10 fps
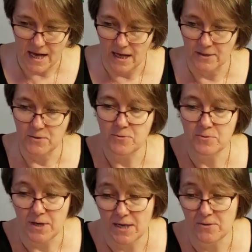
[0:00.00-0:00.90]
I
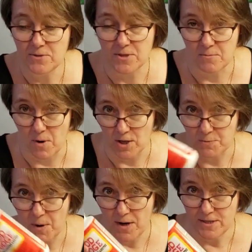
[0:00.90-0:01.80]
use the
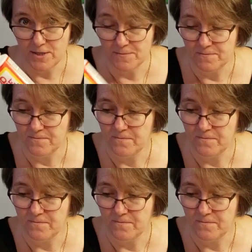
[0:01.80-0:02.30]
Modge Podge,